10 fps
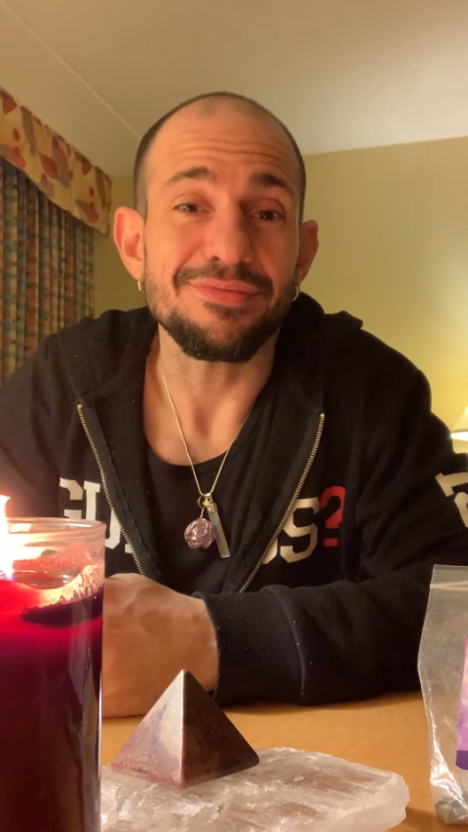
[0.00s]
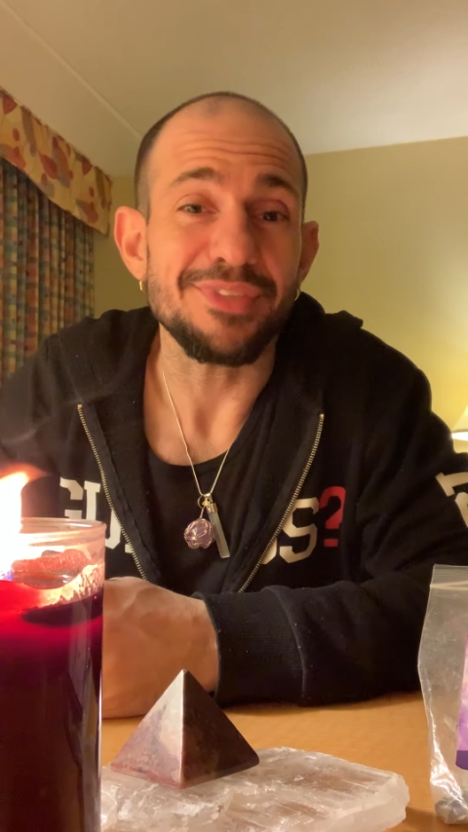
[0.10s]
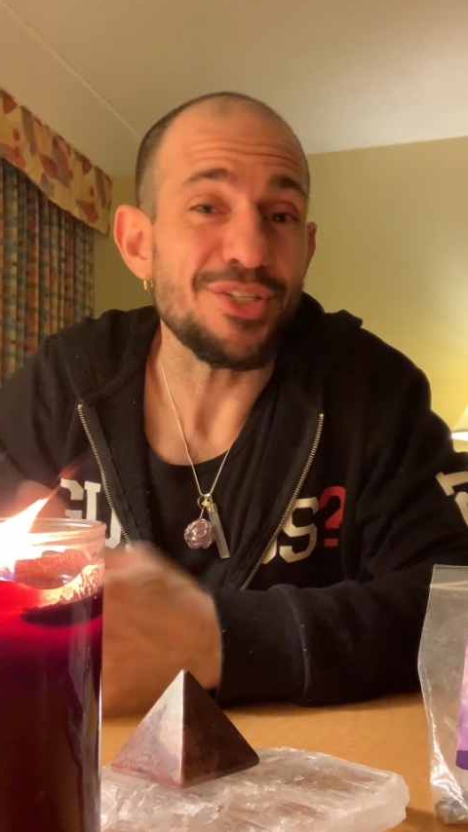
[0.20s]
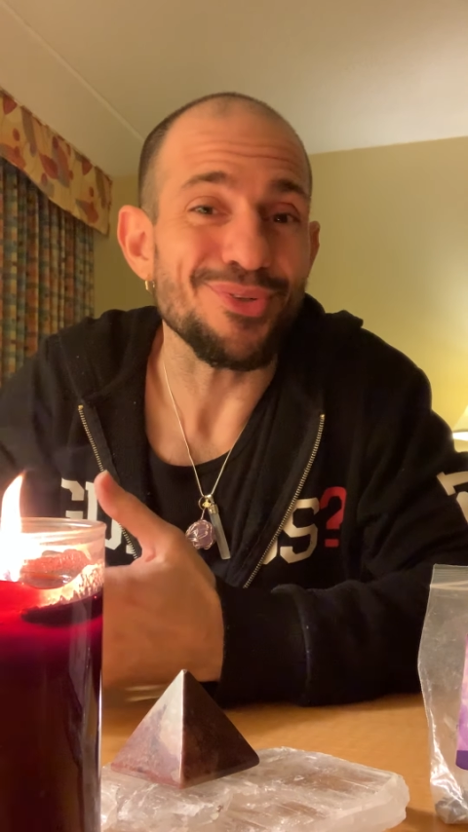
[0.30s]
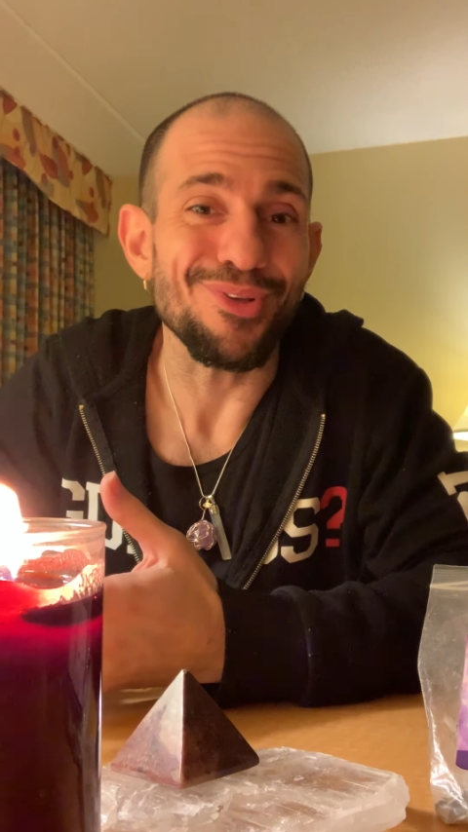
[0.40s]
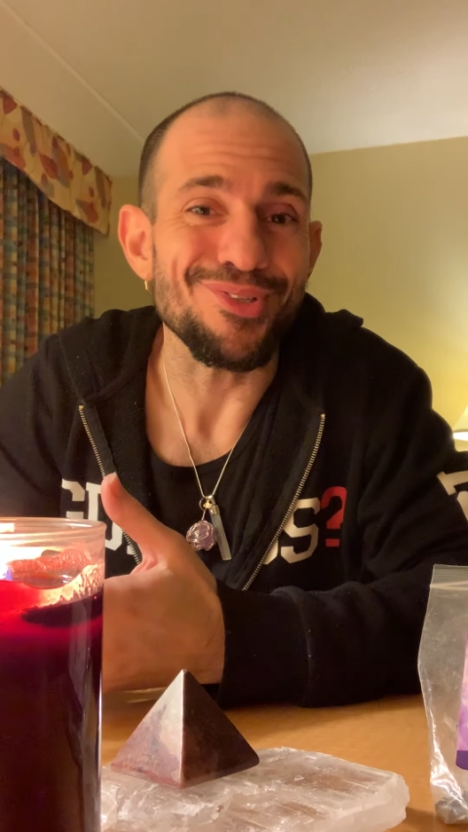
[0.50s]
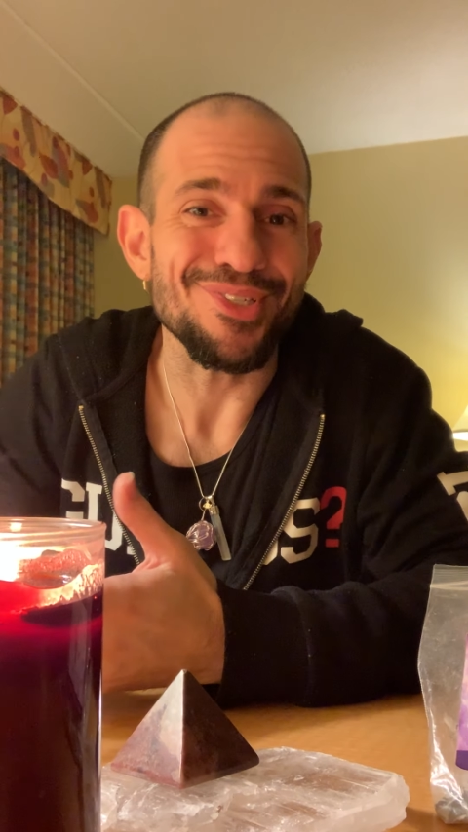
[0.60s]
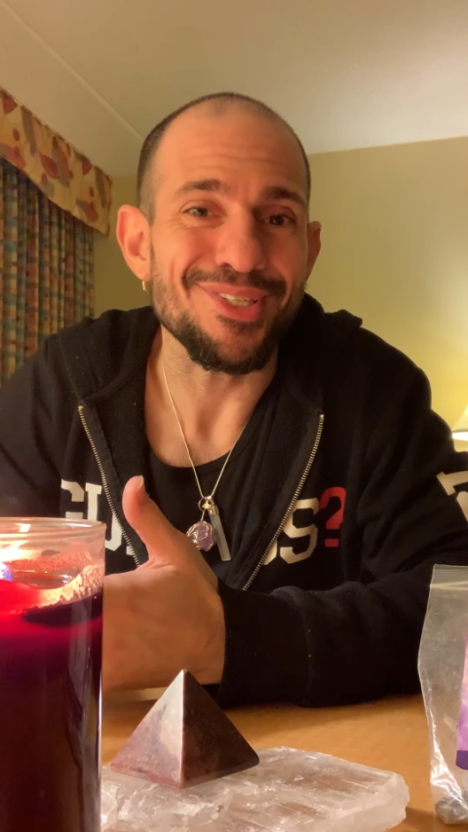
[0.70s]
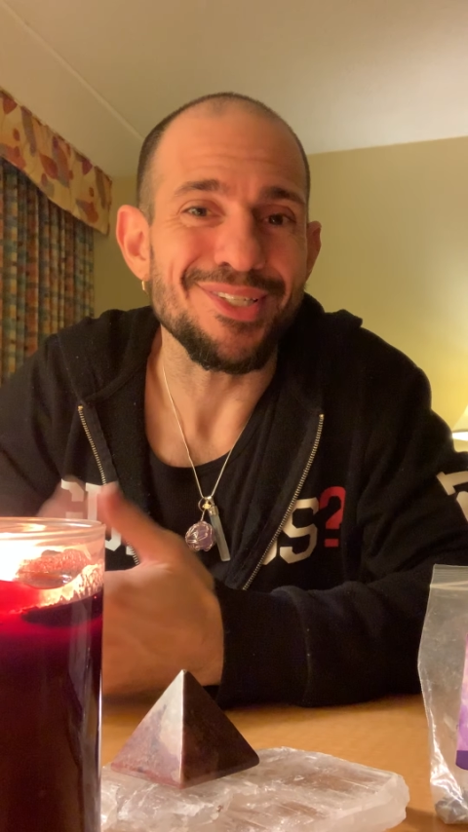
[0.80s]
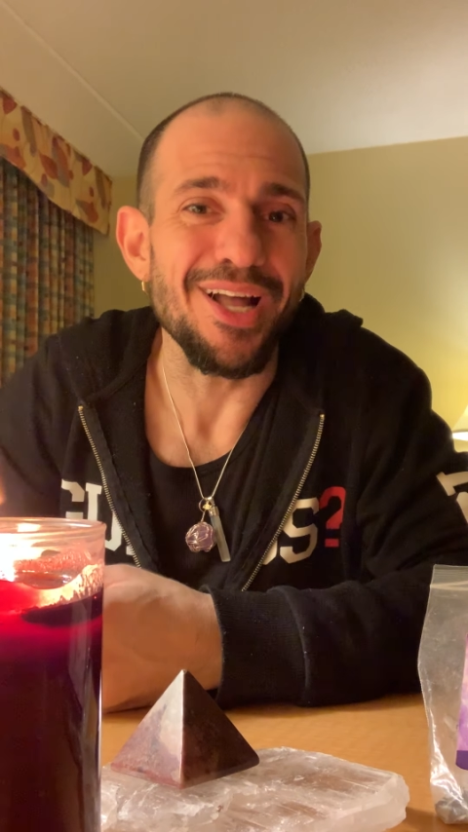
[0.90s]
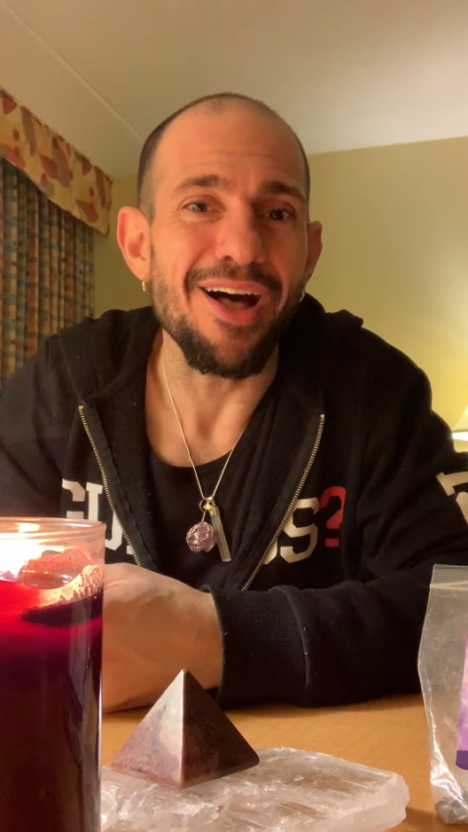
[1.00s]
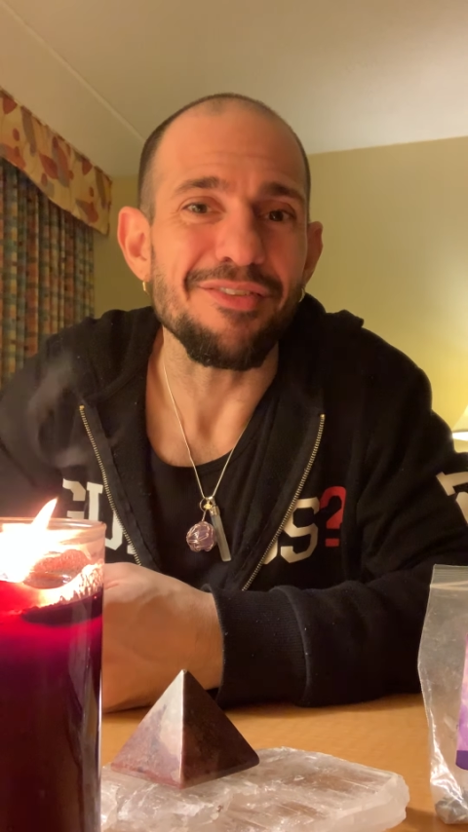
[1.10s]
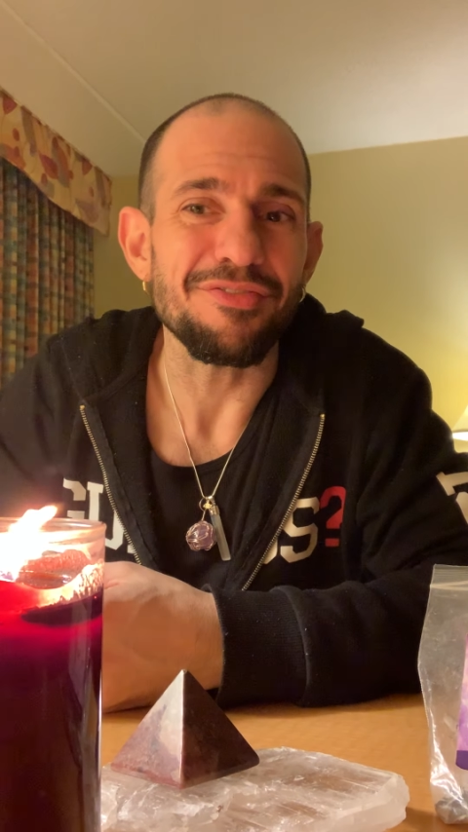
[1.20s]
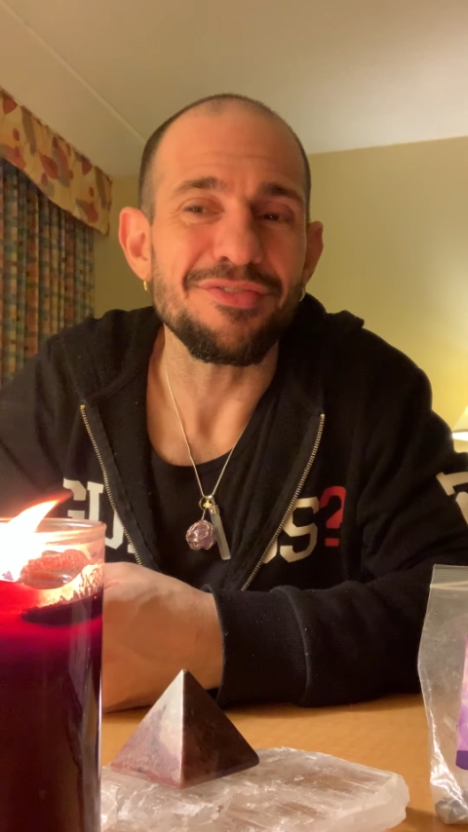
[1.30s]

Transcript: It's all just stuff.